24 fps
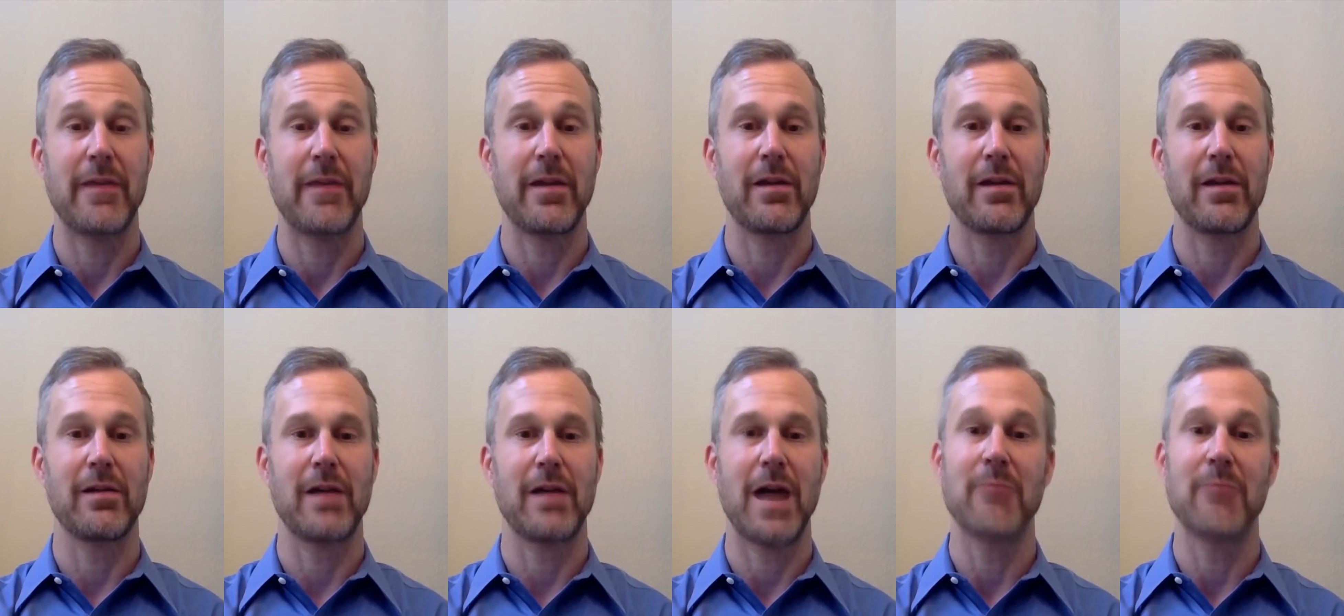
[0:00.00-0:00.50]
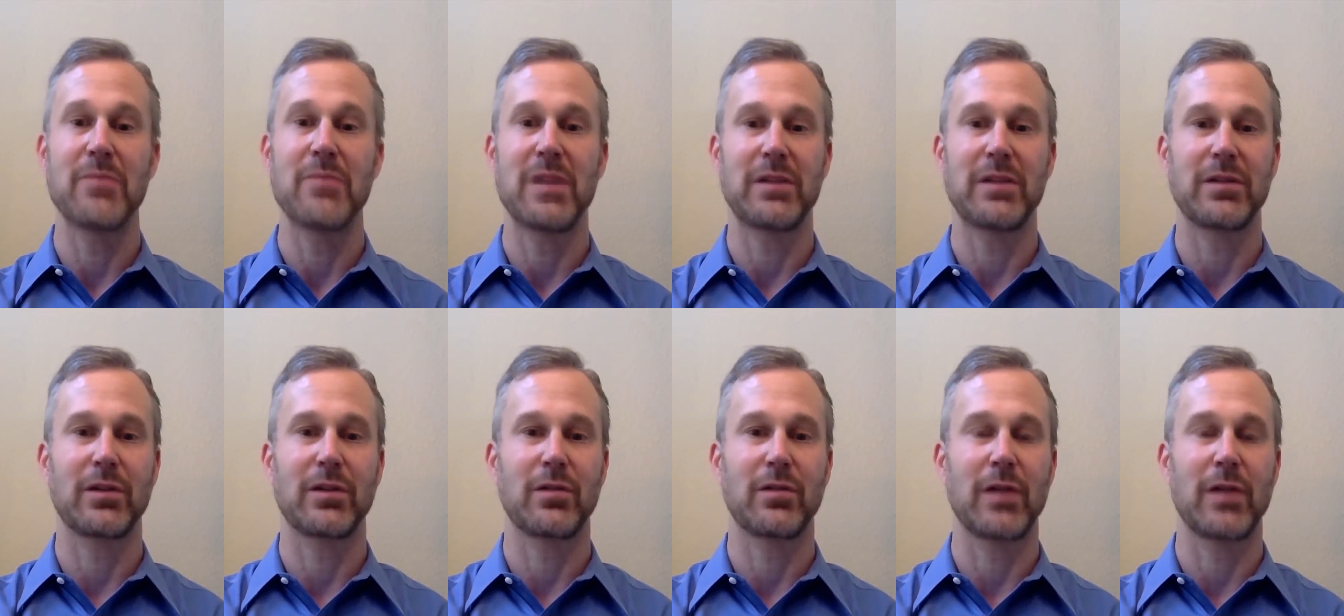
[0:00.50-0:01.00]
there, I'm
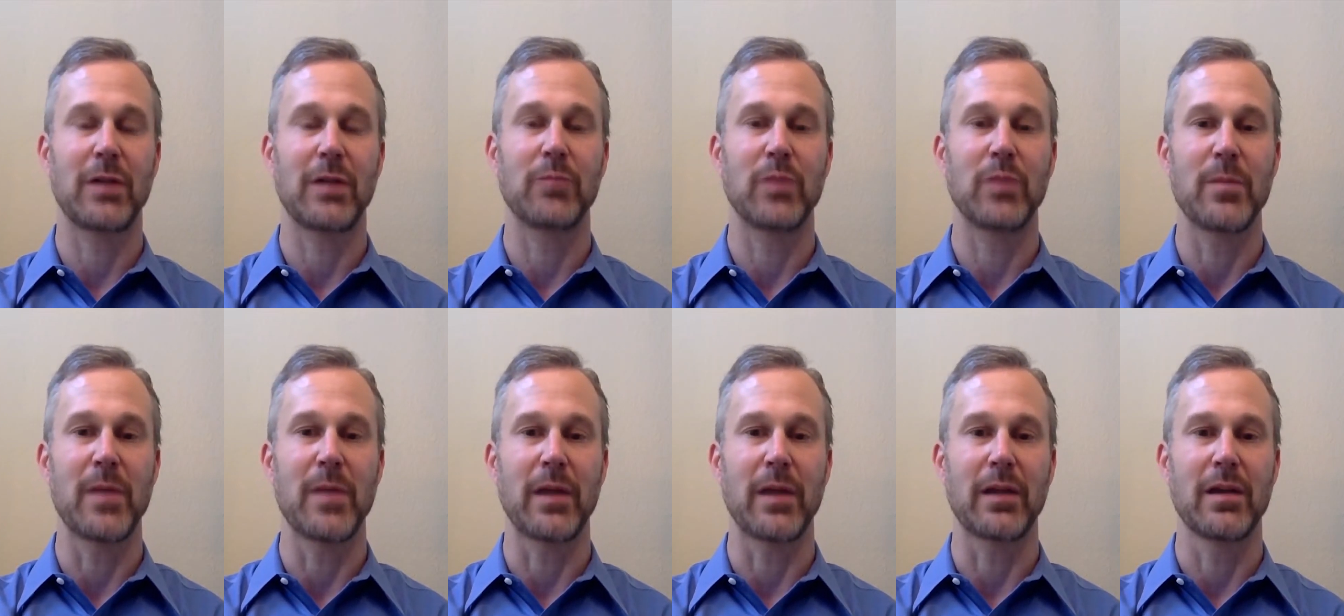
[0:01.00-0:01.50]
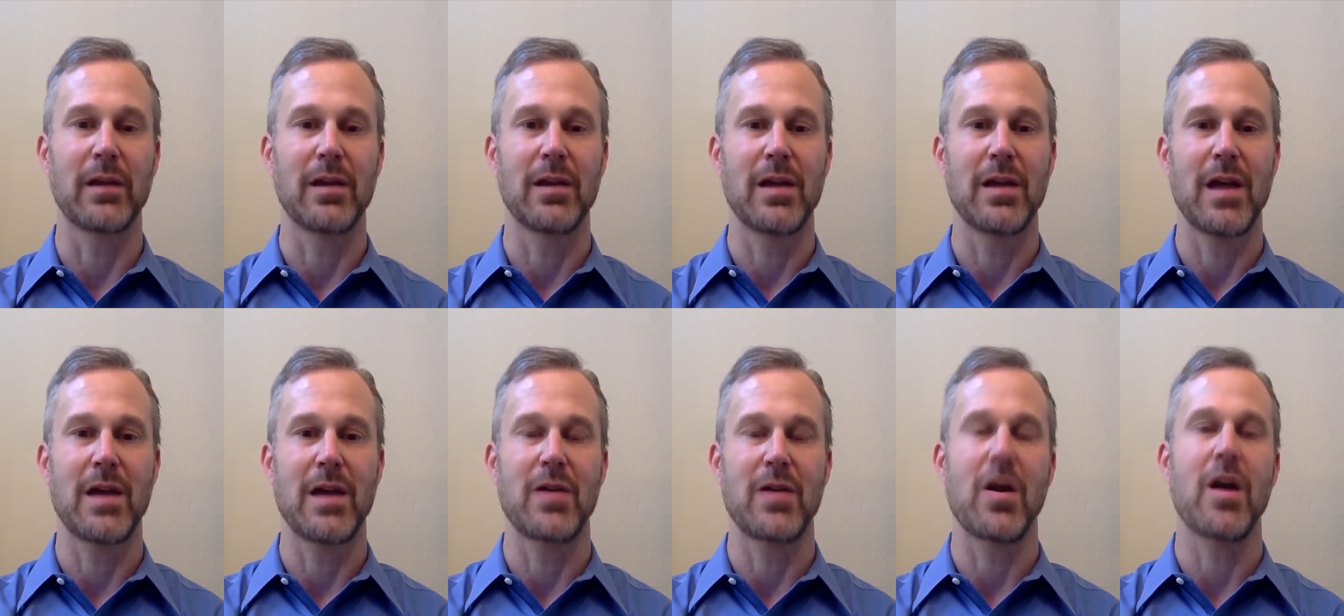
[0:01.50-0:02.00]
Dr. Craig Primack,
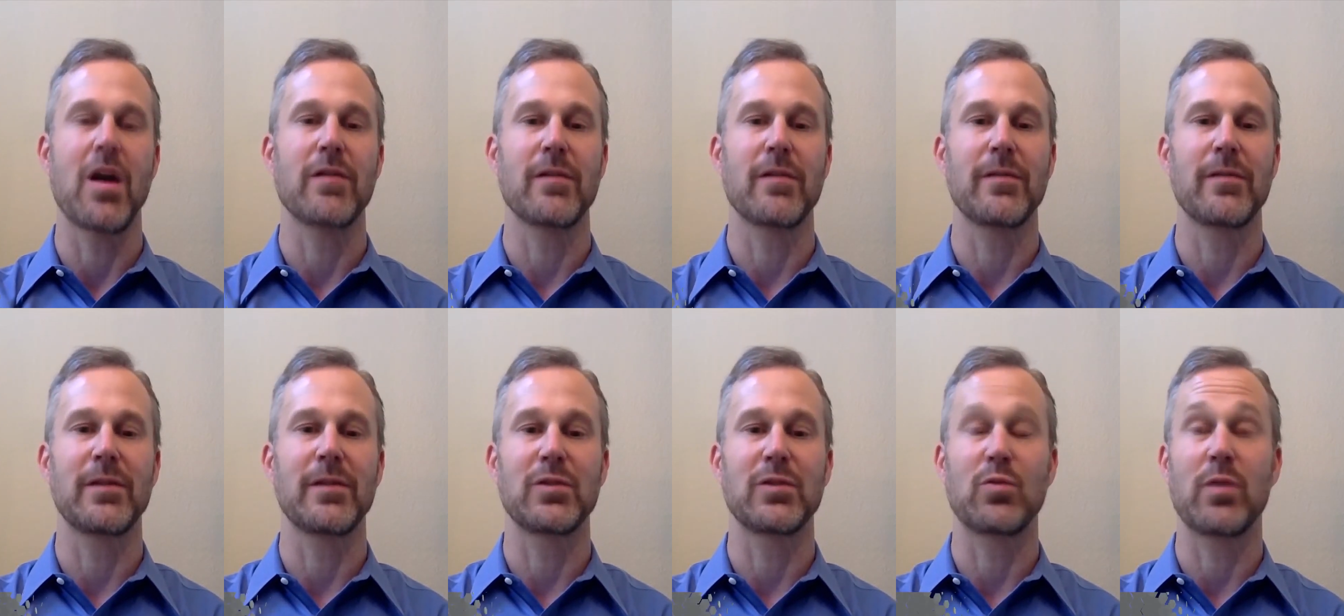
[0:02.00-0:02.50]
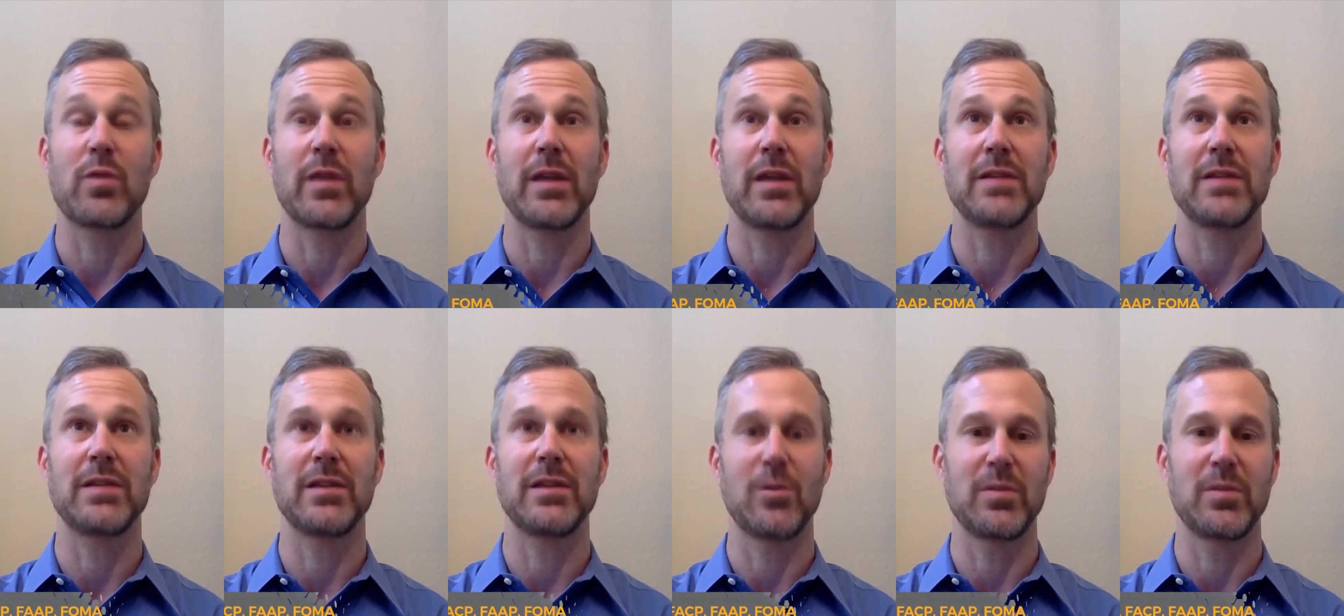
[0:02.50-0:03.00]
and author of the
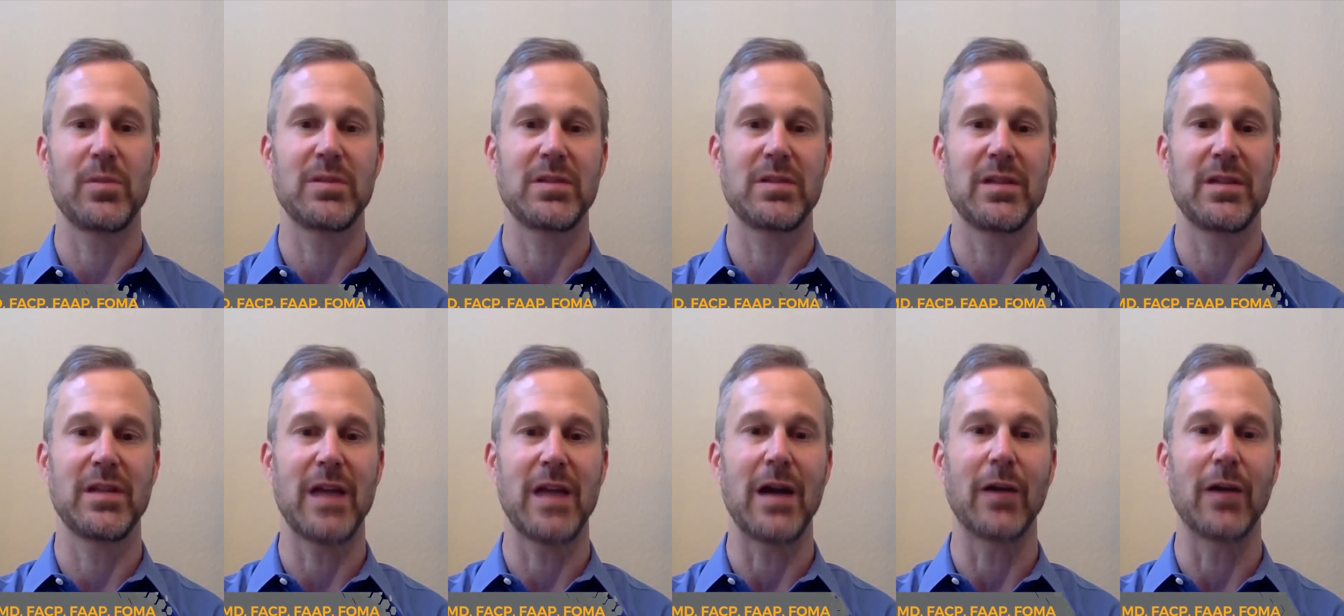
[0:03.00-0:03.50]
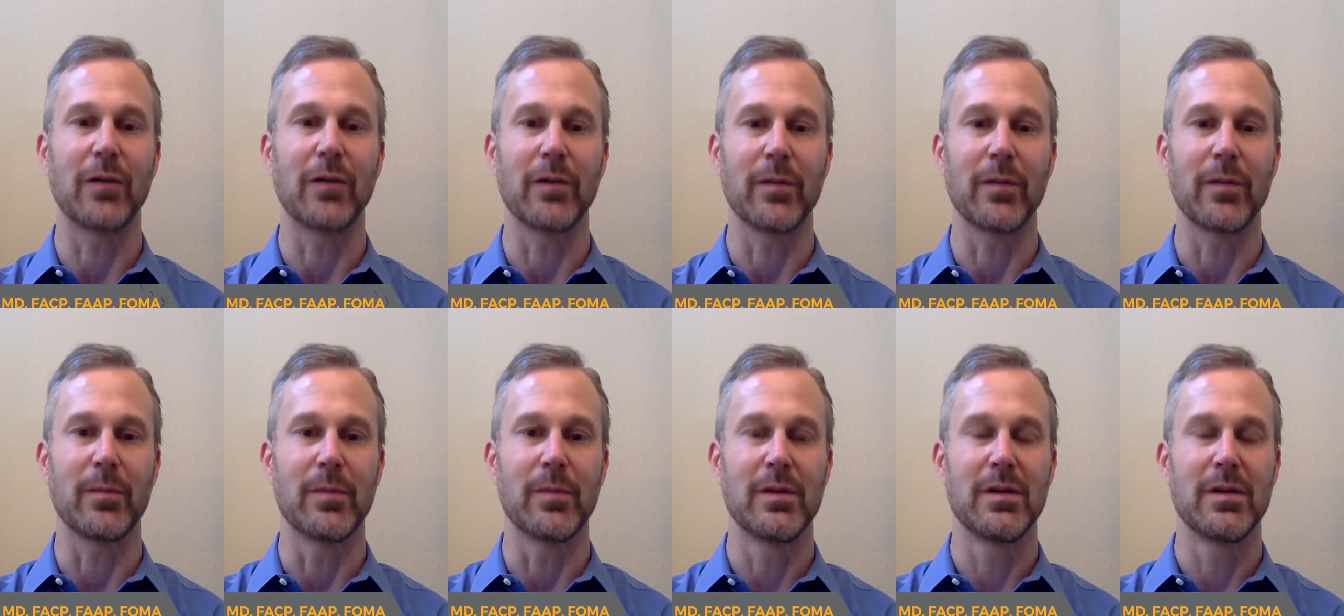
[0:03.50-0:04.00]
2018 Obesity
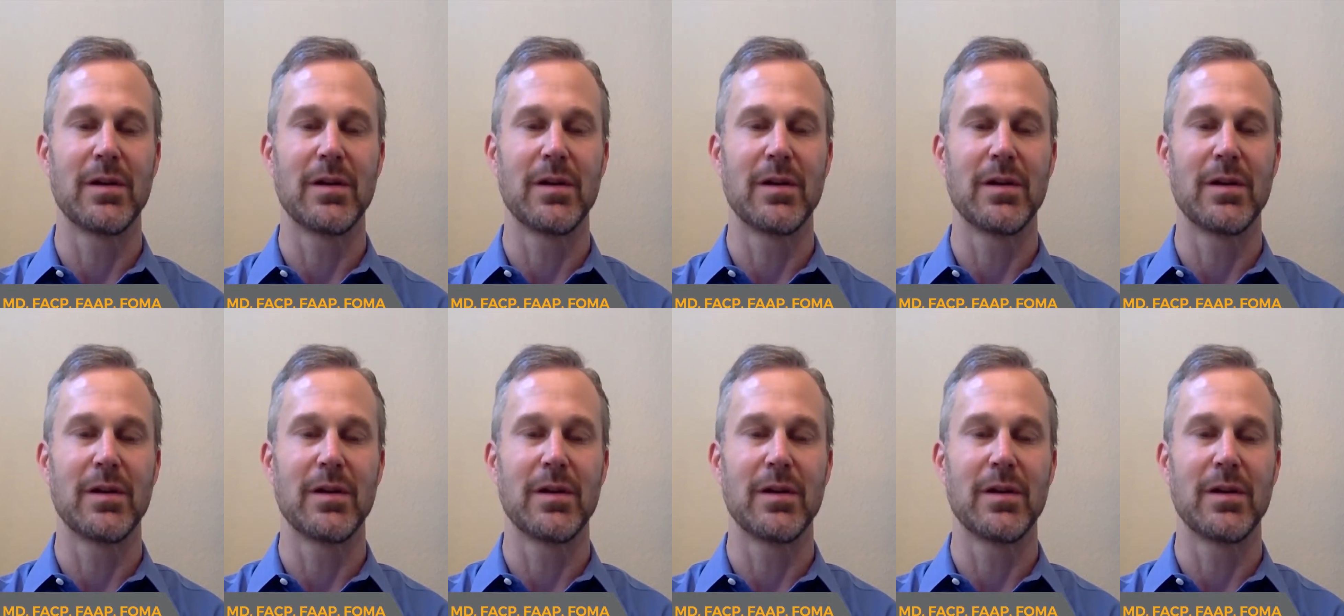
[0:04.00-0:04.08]
Algorithm.